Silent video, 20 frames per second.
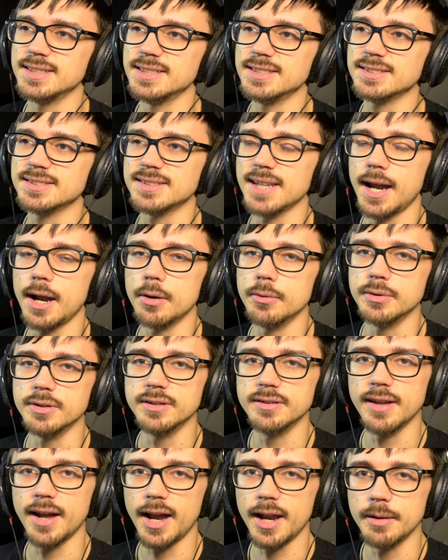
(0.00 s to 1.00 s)
sound
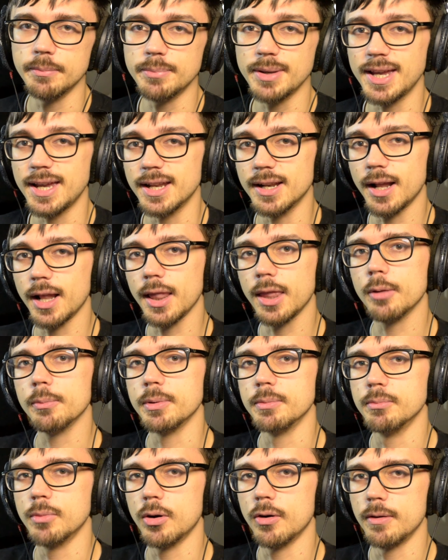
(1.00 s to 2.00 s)
design being a little
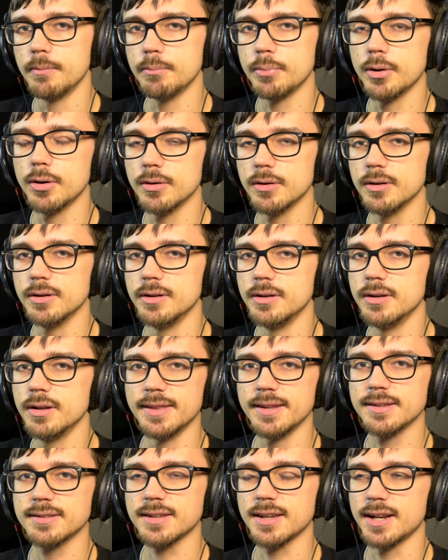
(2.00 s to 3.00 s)
bit more important,
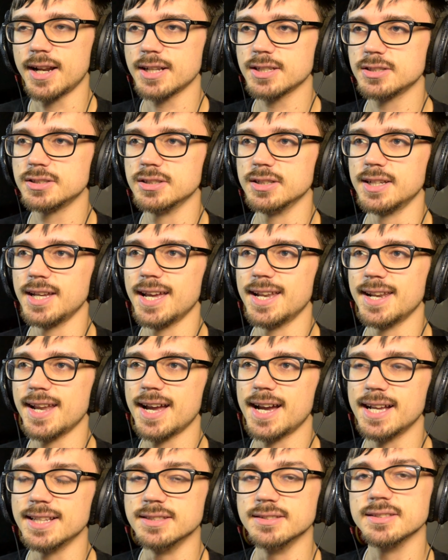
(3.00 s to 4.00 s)
and this can actually
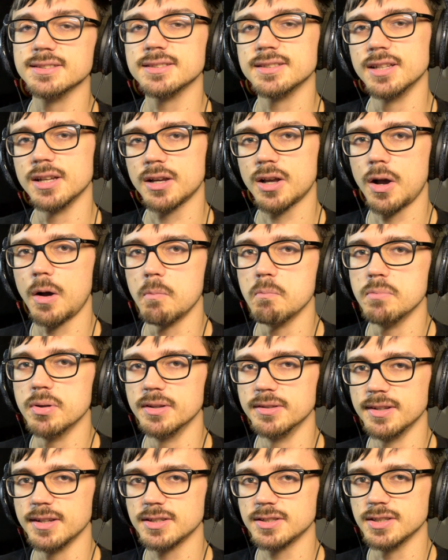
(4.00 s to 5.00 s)
enhance the
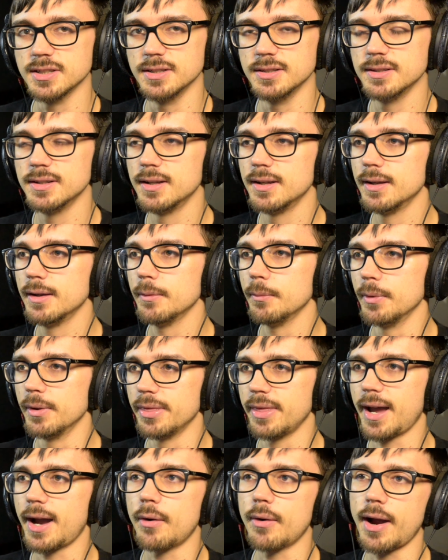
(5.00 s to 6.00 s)
composition
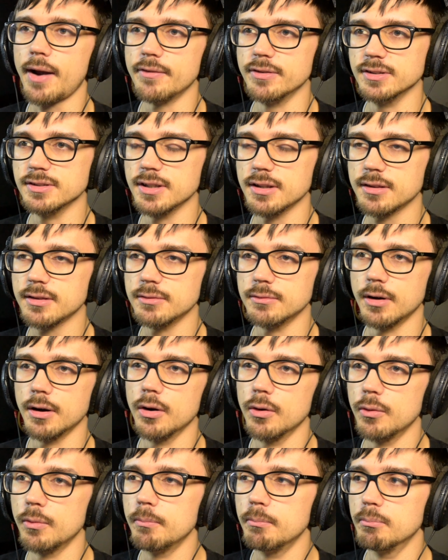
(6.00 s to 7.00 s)
without having to
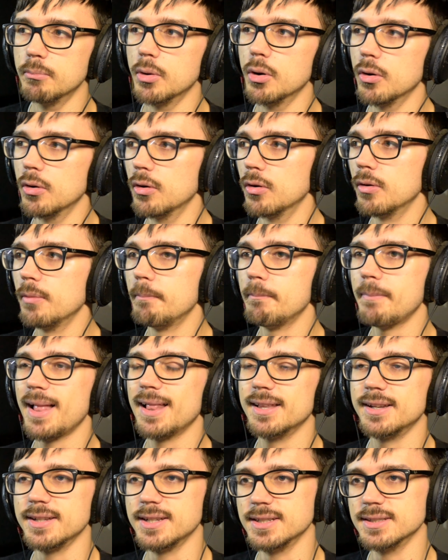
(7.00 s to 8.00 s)
throw more
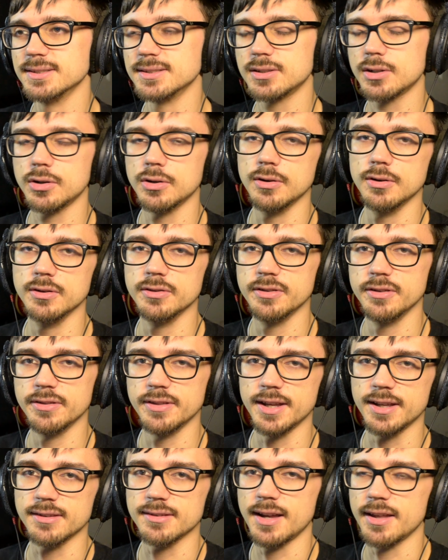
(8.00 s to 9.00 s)
melodies, chords and
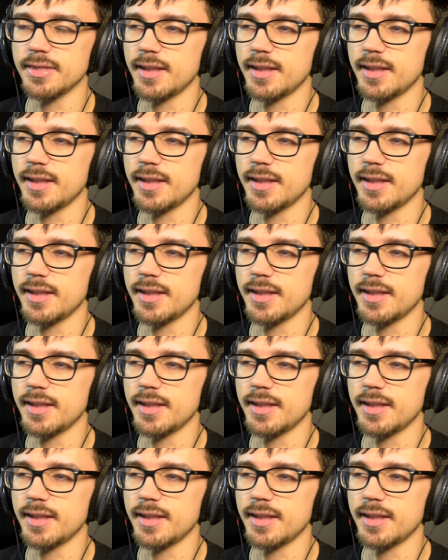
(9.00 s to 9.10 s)
things like